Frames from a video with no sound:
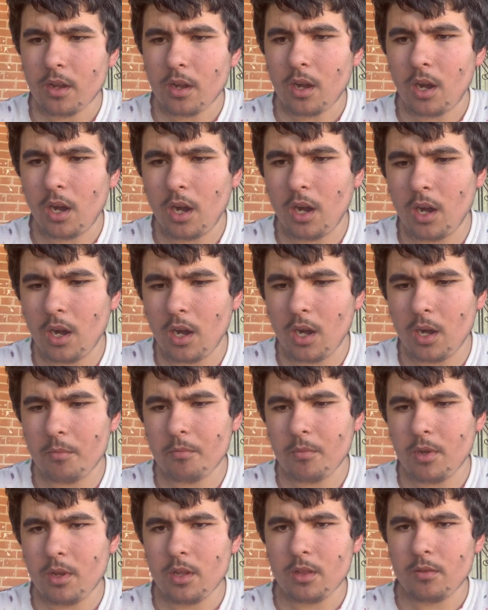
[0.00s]
um,
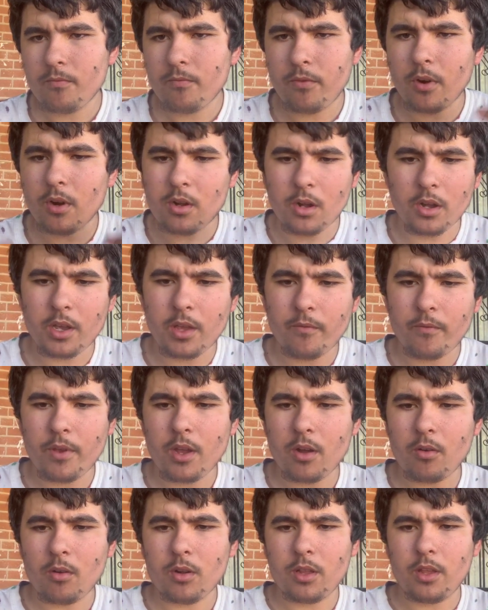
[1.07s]
for a cooking
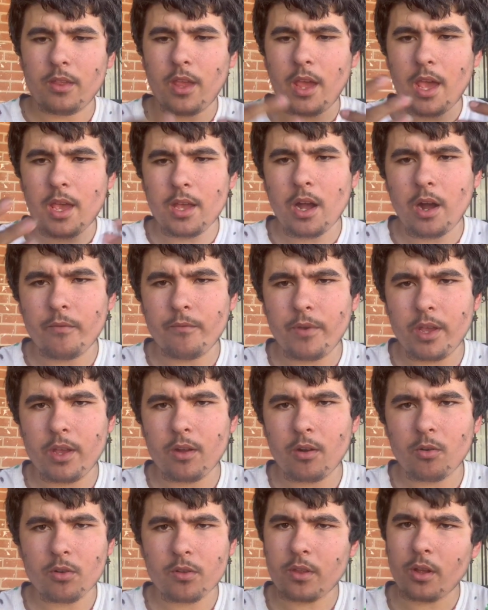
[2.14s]
video or just a hangout video
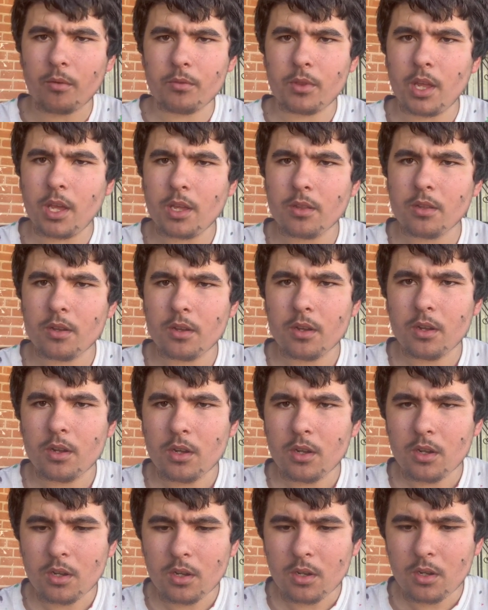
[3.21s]
or something.
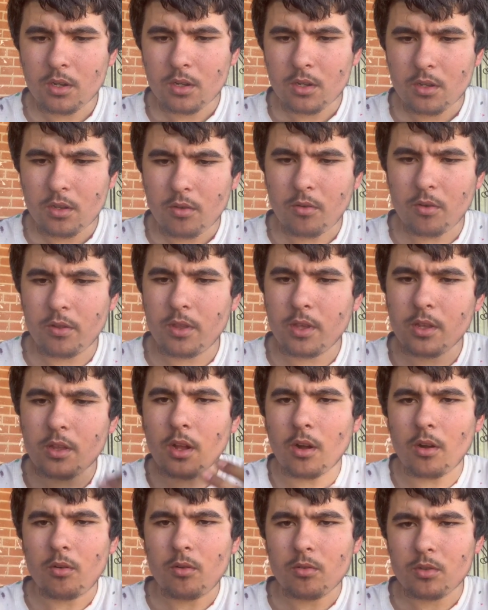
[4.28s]
If you want to see th
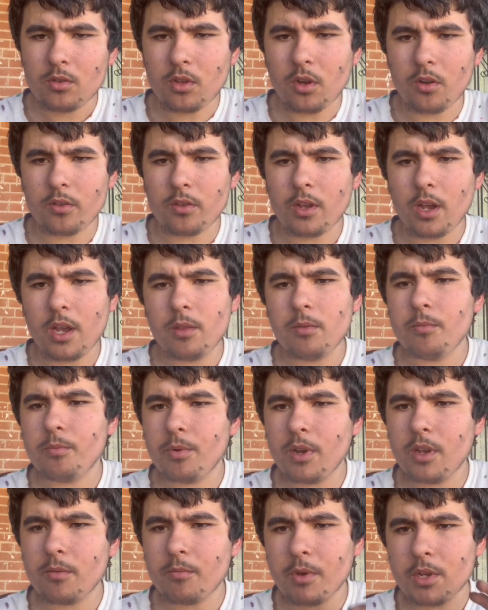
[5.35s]
those kind,
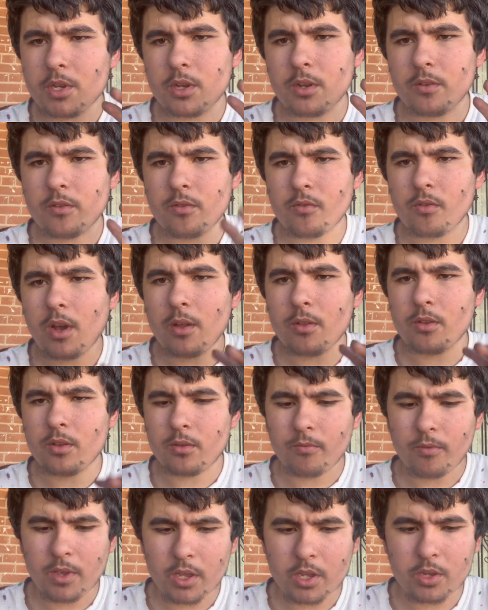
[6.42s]
please make sure you subscribe to the
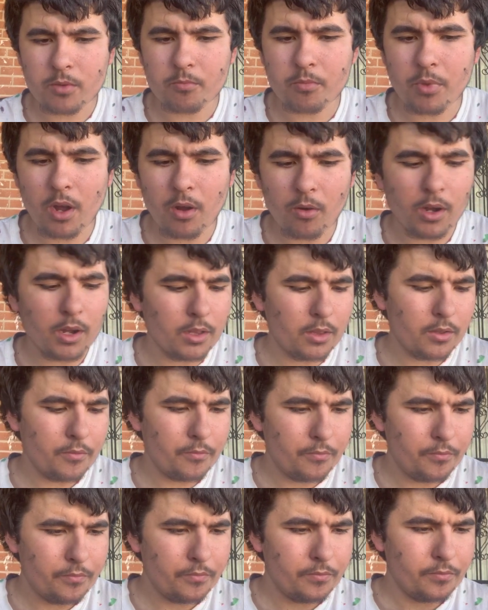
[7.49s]
notification bell on.
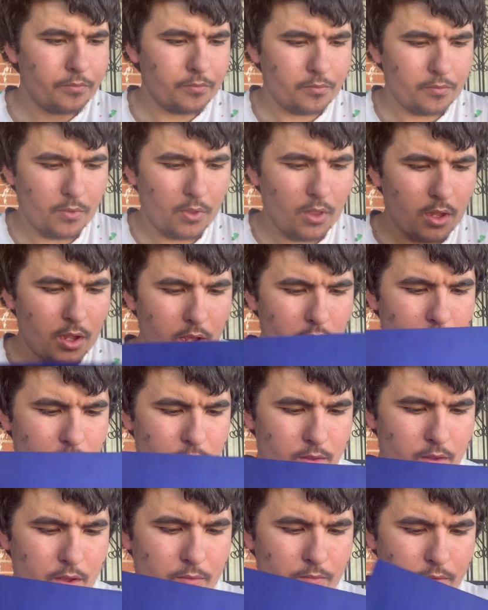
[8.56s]

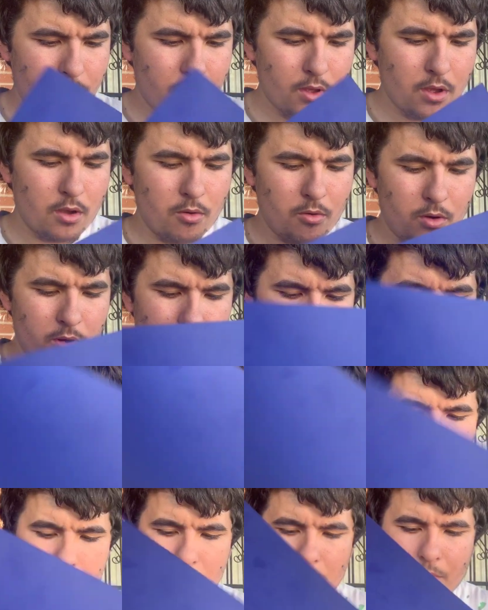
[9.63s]
So, so when
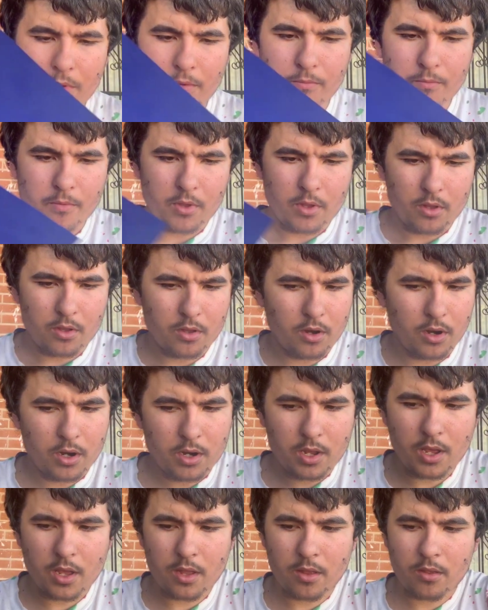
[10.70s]
things come,
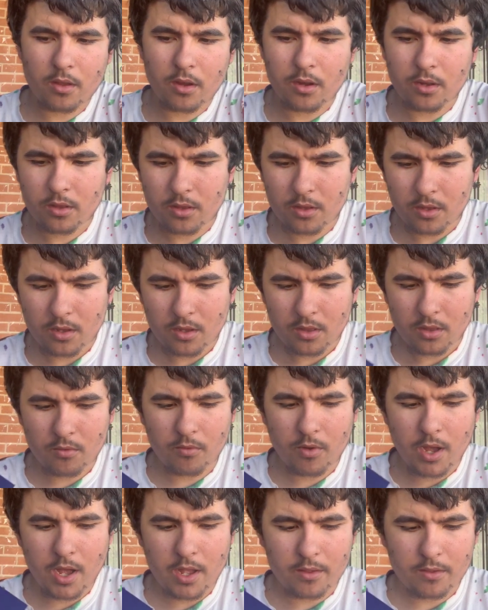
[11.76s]
turkey and so the
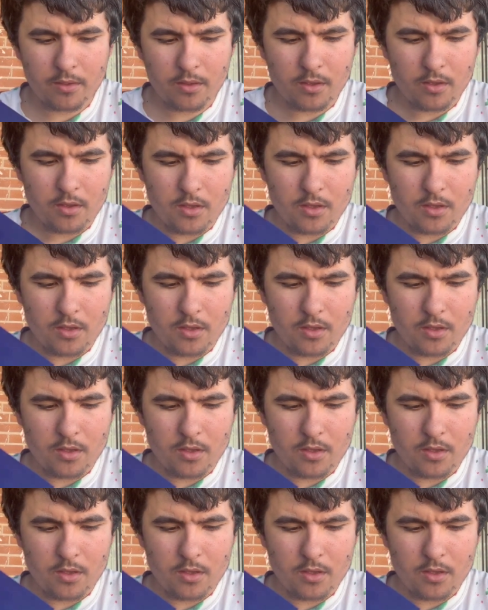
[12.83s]
rest.